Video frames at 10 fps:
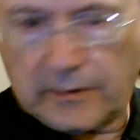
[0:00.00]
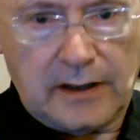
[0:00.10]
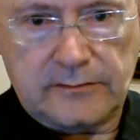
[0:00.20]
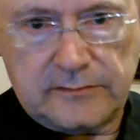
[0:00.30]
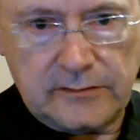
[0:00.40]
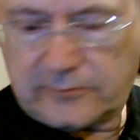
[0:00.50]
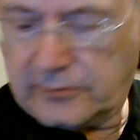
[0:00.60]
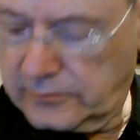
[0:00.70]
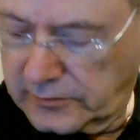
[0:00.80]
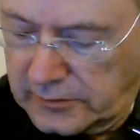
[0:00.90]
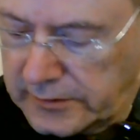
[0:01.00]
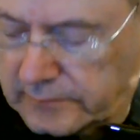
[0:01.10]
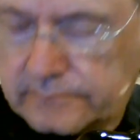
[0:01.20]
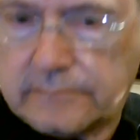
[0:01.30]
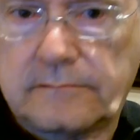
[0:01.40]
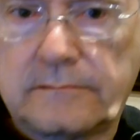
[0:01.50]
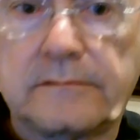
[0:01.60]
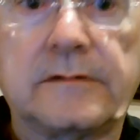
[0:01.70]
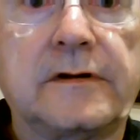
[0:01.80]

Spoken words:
I just turned it on,